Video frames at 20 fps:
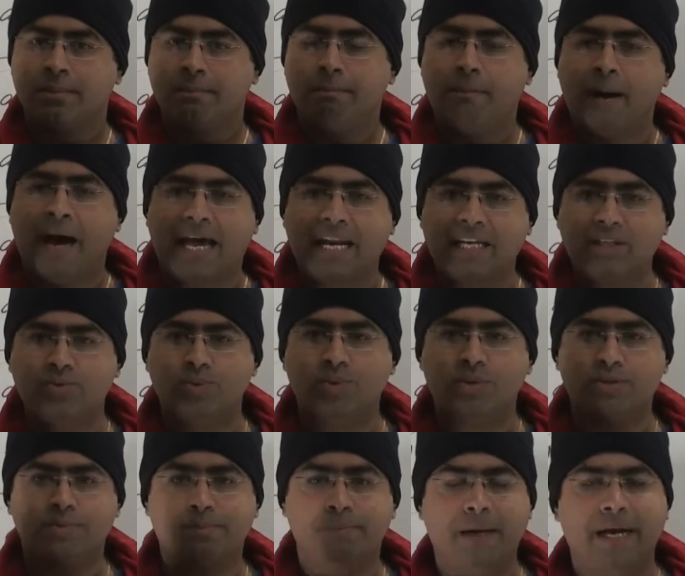barrage
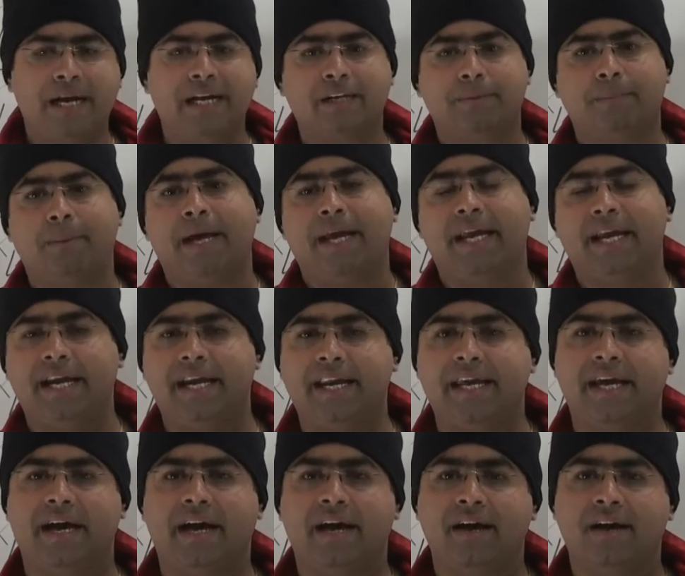was built by
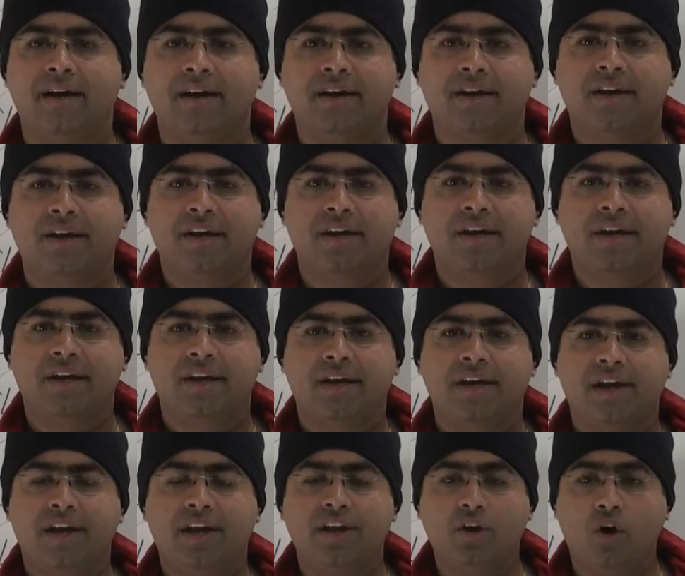India
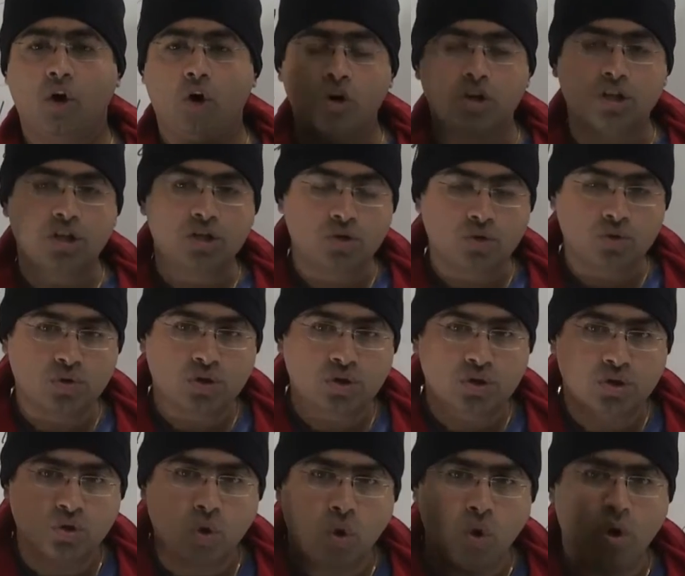in order to
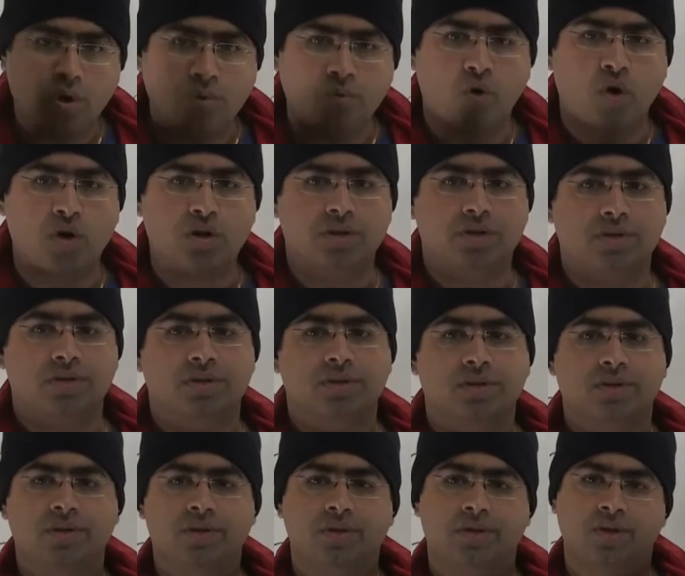store water,
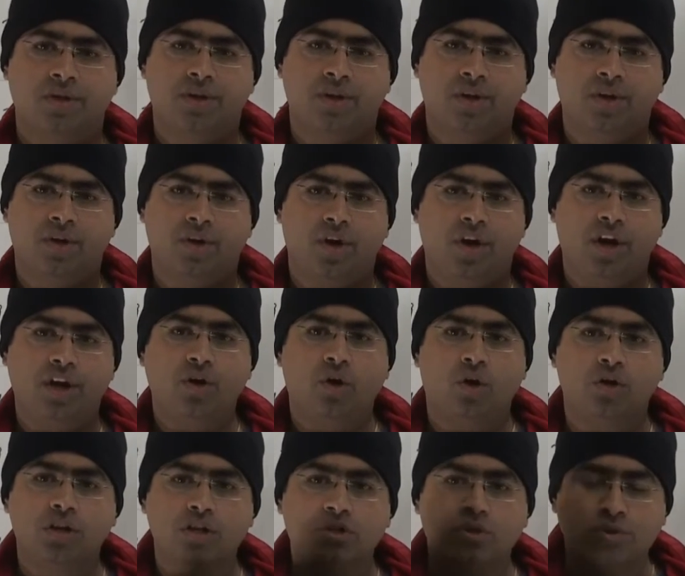in
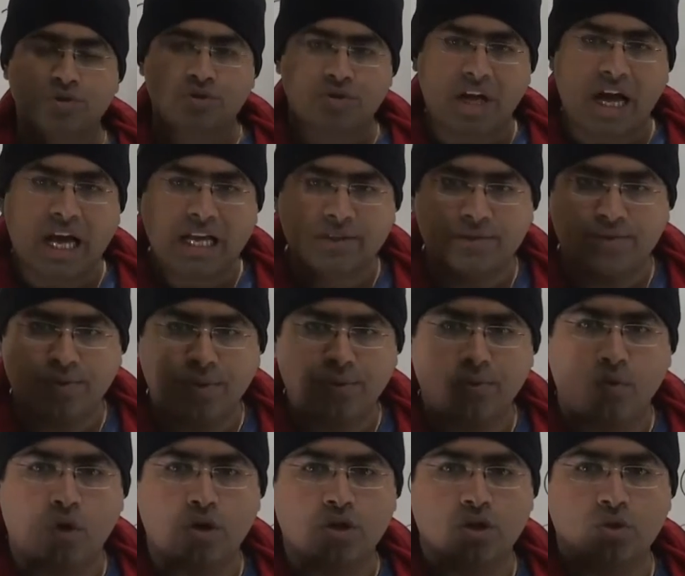order to transfer
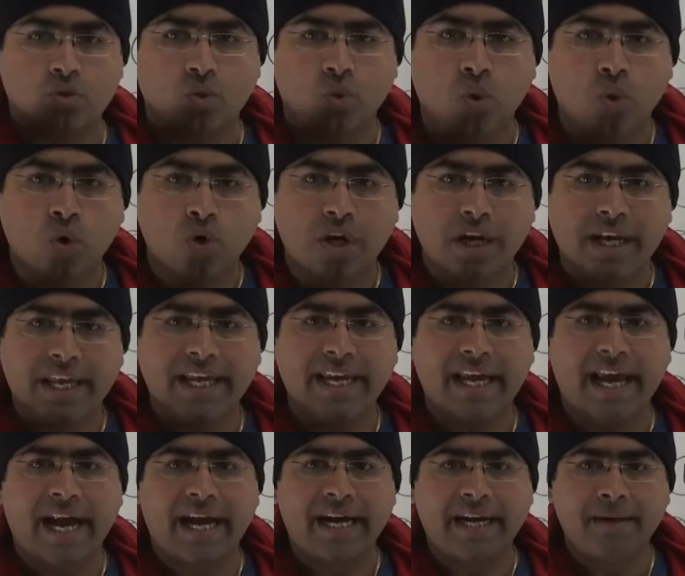water to
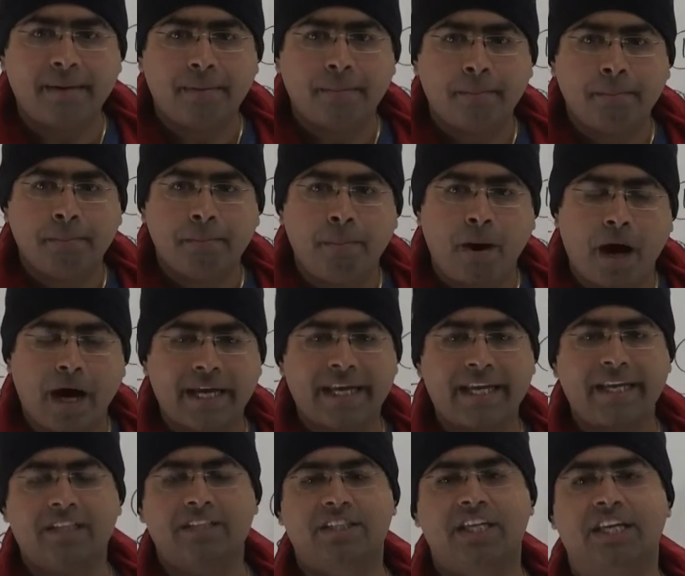Hooghly and
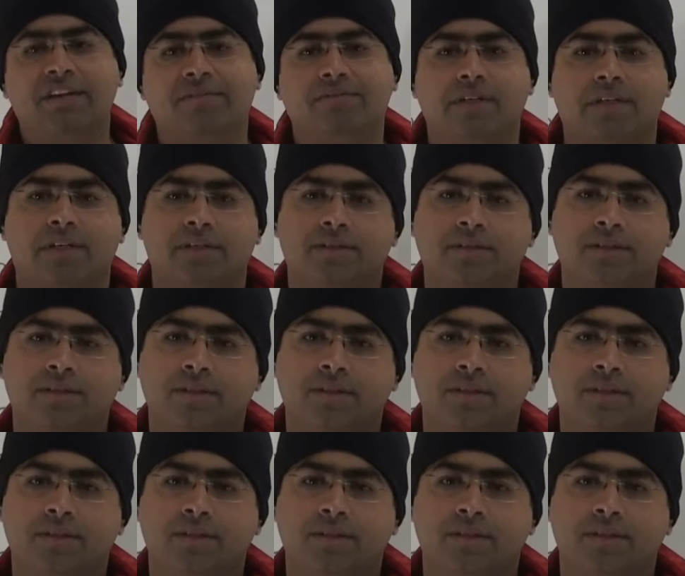Bhagirathi River.